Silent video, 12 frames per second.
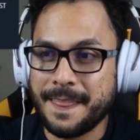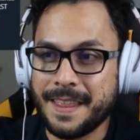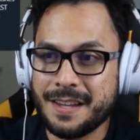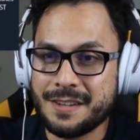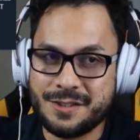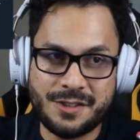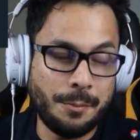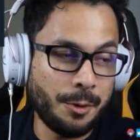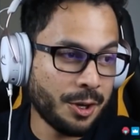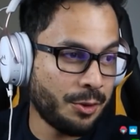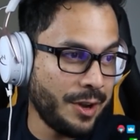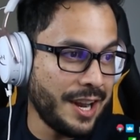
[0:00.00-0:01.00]
Some
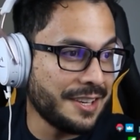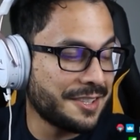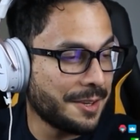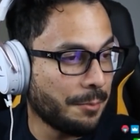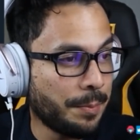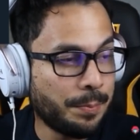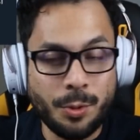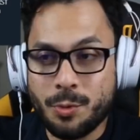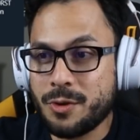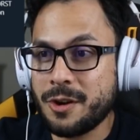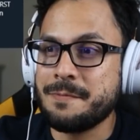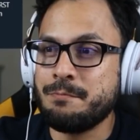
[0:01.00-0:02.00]
are great, some are
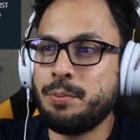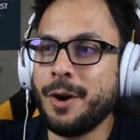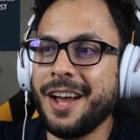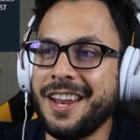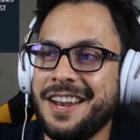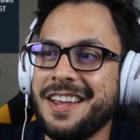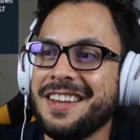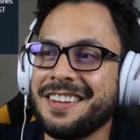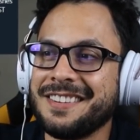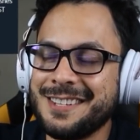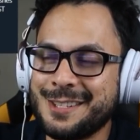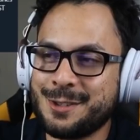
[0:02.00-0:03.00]
poor, but
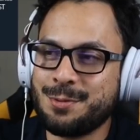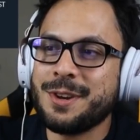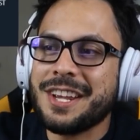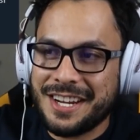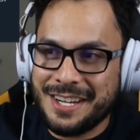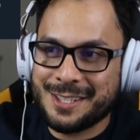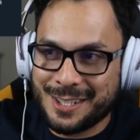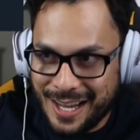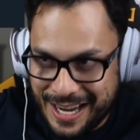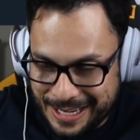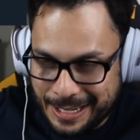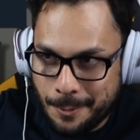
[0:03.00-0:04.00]
this tweet is
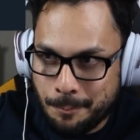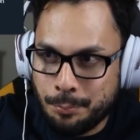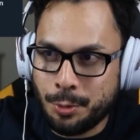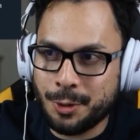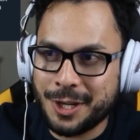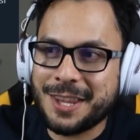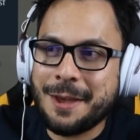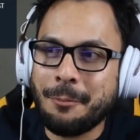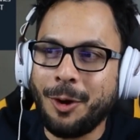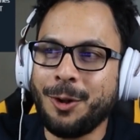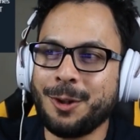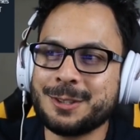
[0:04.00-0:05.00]
like putting them
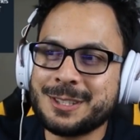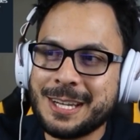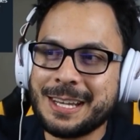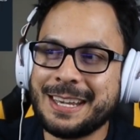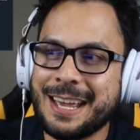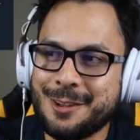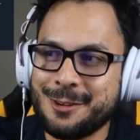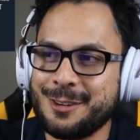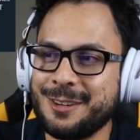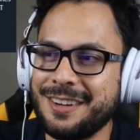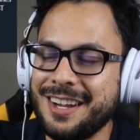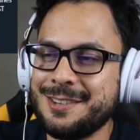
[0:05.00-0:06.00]
all
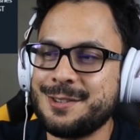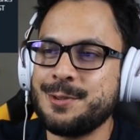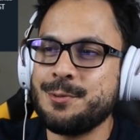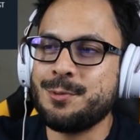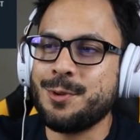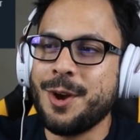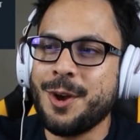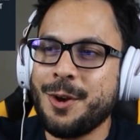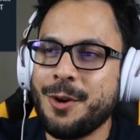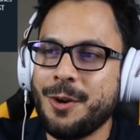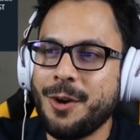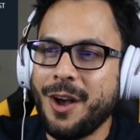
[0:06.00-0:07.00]
together into
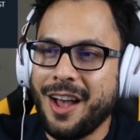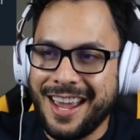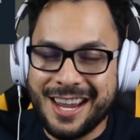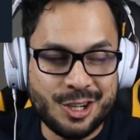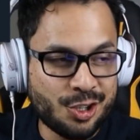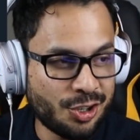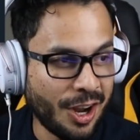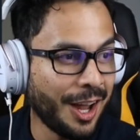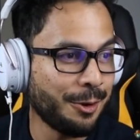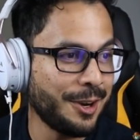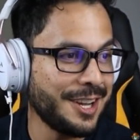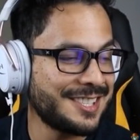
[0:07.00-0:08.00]
a
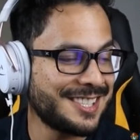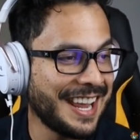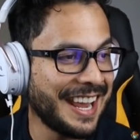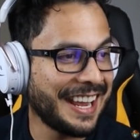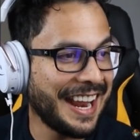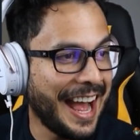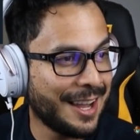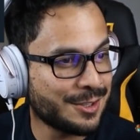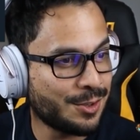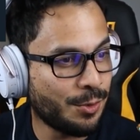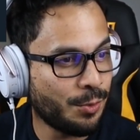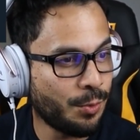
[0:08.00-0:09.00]
genre and saying it
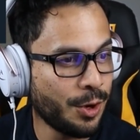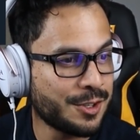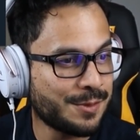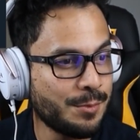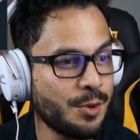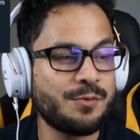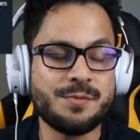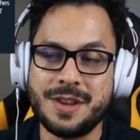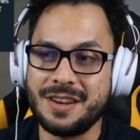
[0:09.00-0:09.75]
has the worst movement.